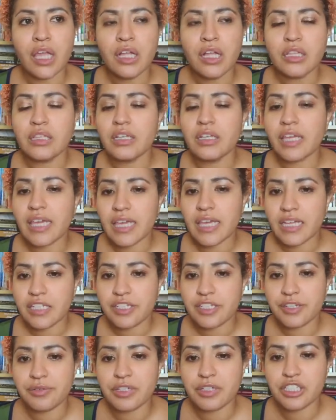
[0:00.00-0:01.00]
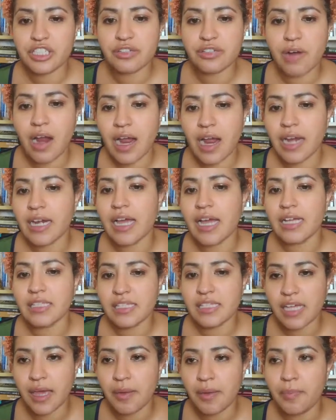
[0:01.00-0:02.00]
looking into a shrine, a
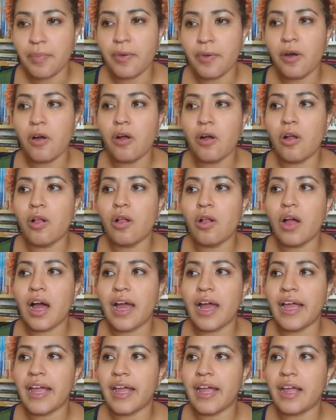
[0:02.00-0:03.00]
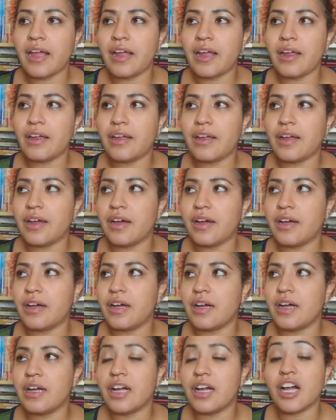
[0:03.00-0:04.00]
temple, a
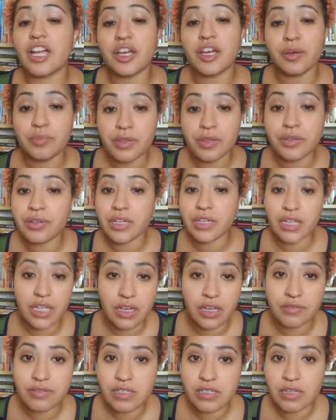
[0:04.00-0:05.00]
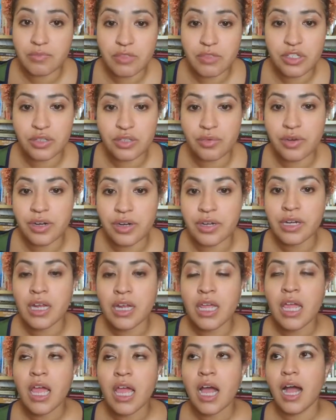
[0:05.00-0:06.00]
a, a community of some sort,
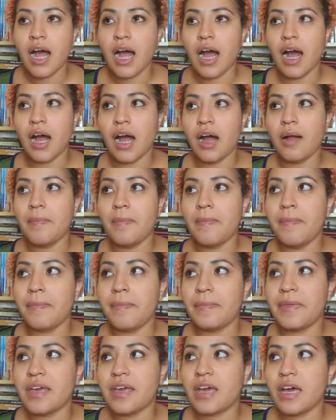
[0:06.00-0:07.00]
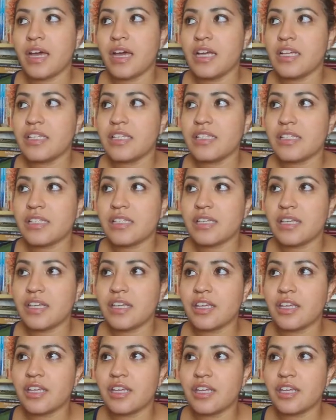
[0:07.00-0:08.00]
um, because
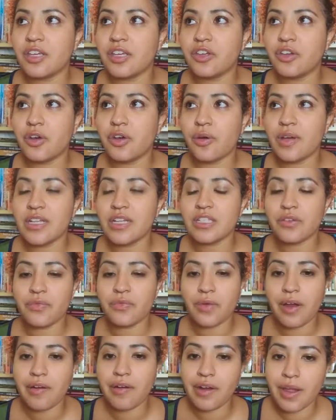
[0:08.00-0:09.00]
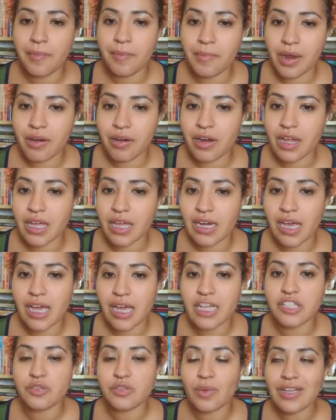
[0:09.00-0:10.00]
you know it's a very
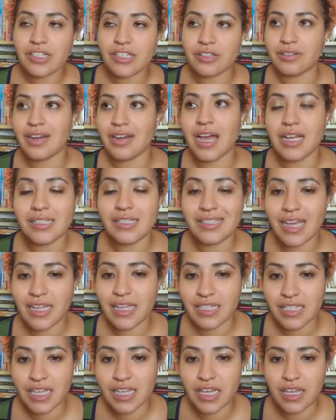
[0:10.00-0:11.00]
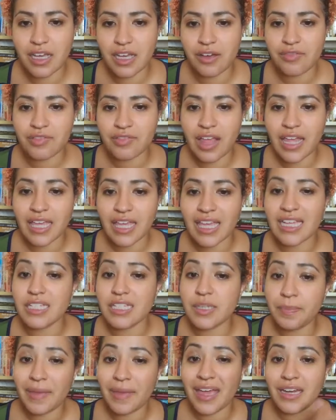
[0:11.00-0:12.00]
Americanized, Westernized idea of like
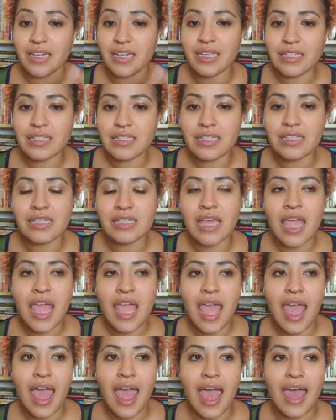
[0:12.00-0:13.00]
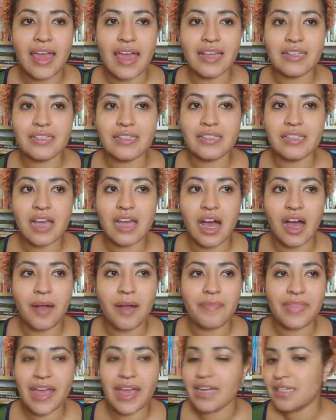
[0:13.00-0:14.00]
independence, and um,
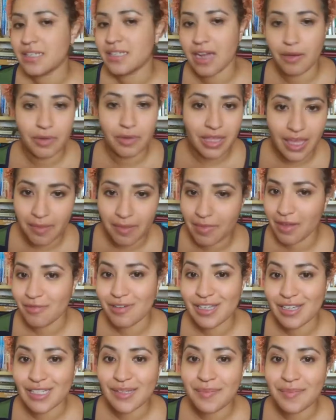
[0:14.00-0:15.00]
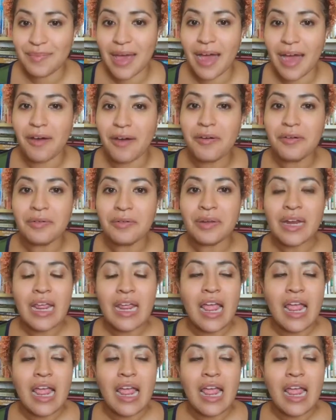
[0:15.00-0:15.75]
that is not what Kemet was about.